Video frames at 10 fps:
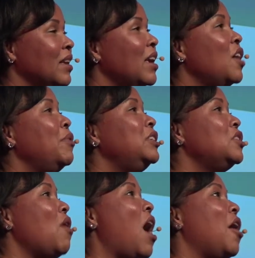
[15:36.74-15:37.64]
And we
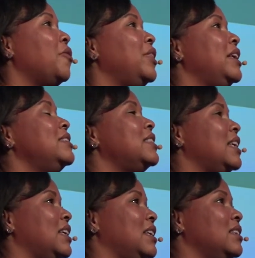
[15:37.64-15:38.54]
do all these
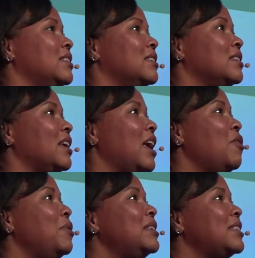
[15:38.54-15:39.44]
things,
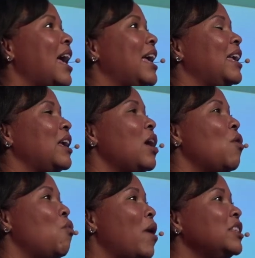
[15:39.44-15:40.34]
and we say,
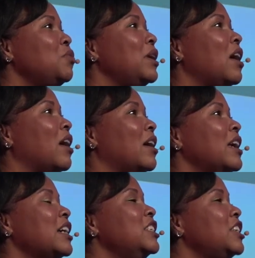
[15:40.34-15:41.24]
once we are
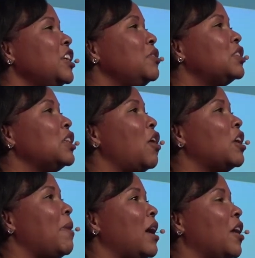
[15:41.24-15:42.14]
continuing to learn
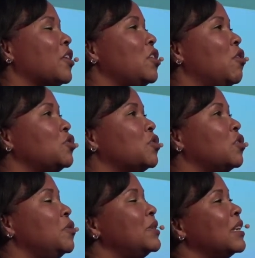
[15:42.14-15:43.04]
about other cultural
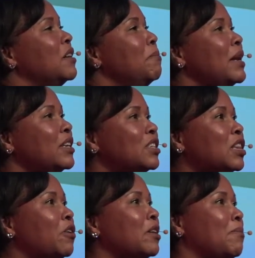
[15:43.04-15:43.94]
groups and committed to
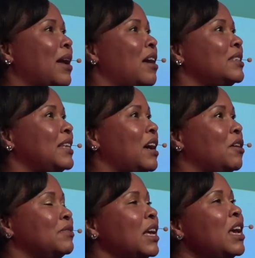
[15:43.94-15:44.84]
learning about
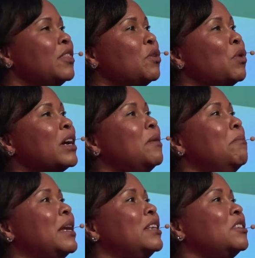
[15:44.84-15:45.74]
ourselves, then we're
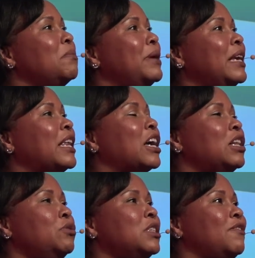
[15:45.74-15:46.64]
committed to being
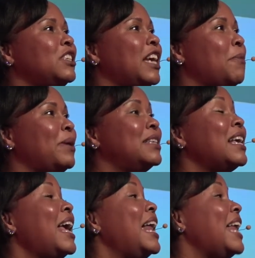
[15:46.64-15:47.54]
inclusive champions
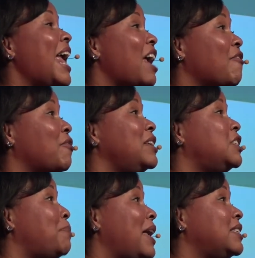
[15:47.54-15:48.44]
in every
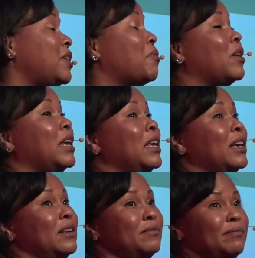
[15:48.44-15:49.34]
space that we're
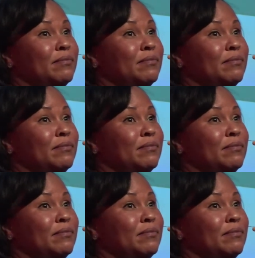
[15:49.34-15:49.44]
in.